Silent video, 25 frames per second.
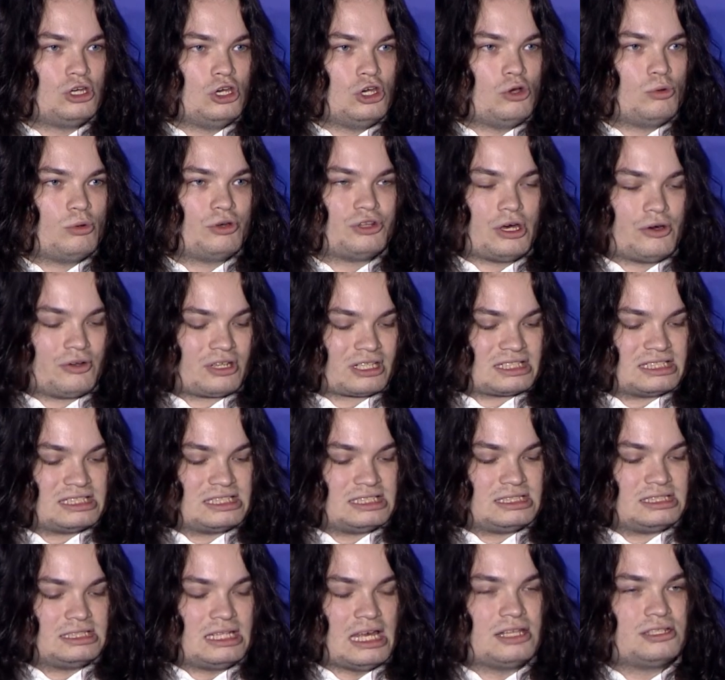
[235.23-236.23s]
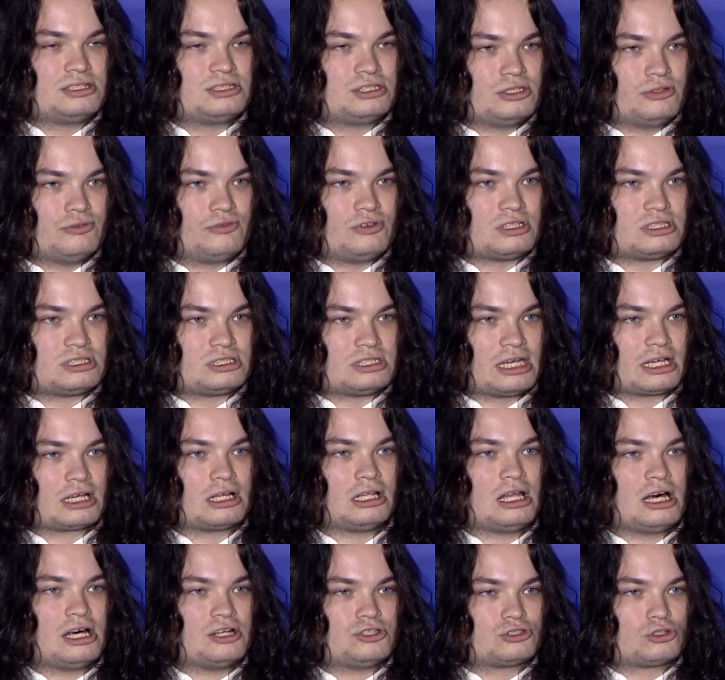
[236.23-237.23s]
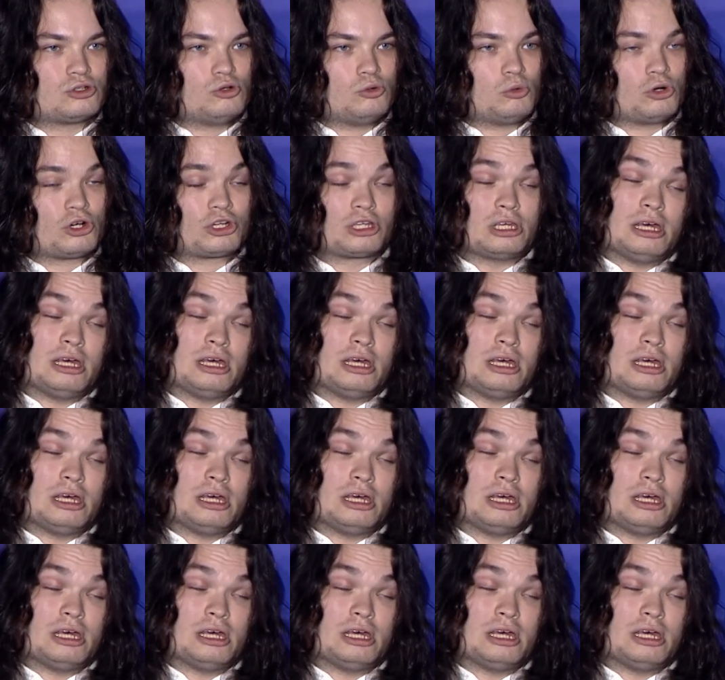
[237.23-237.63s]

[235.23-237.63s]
without extensive psychological work,